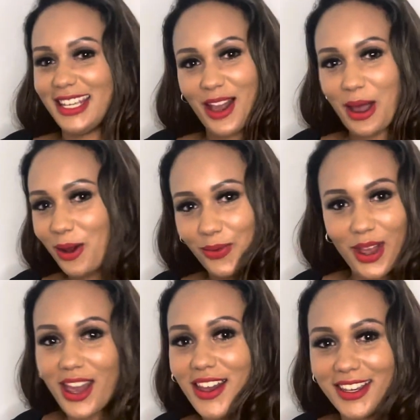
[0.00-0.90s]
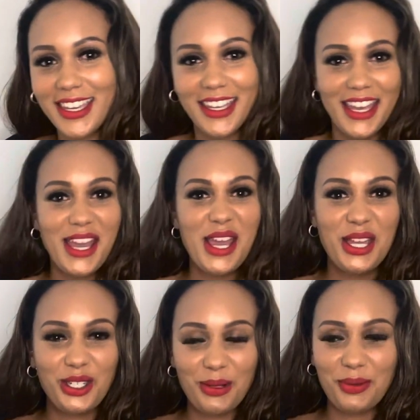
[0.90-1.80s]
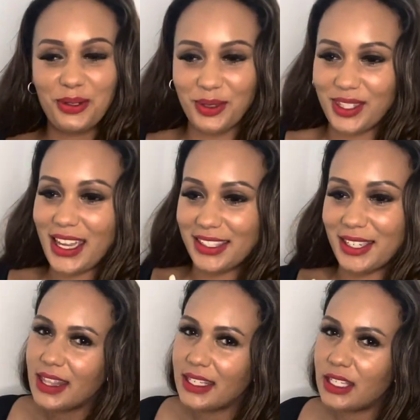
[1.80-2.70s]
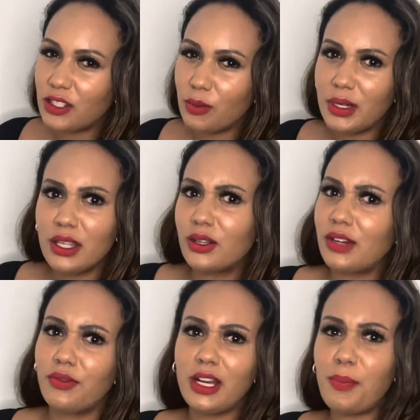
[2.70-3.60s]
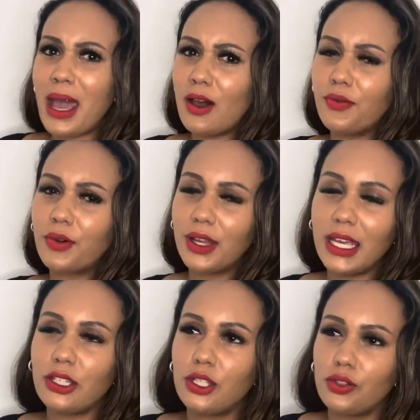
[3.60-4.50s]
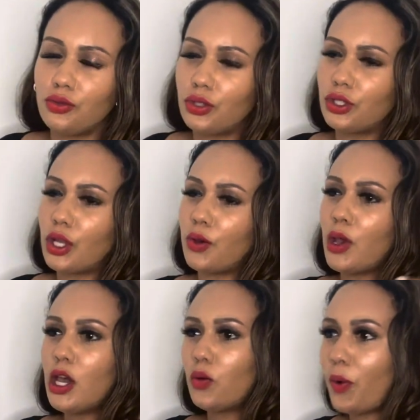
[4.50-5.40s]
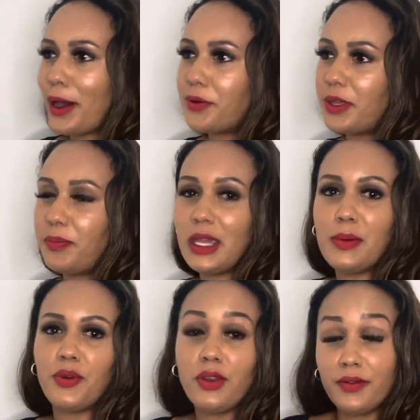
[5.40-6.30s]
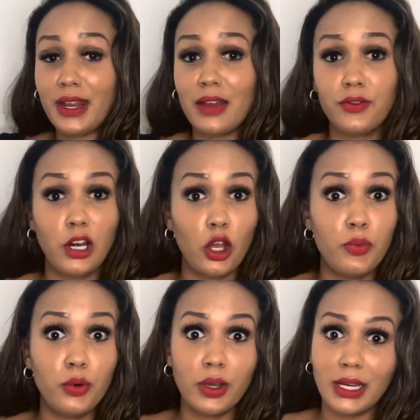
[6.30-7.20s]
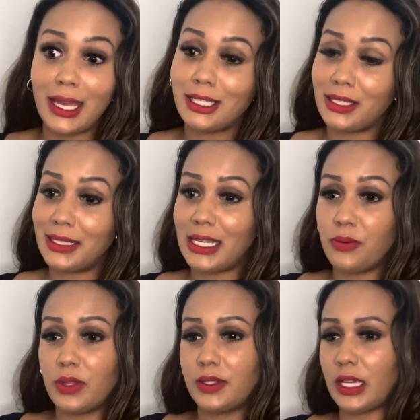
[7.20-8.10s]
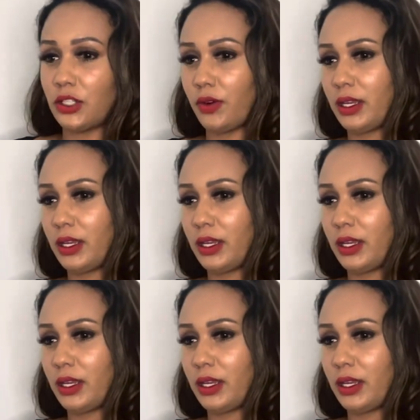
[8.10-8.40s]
hard work. Jupiter and Saturn. This is somebody that could have really powerful connections, or just know wealthy people, or even have global connections here with the Sag right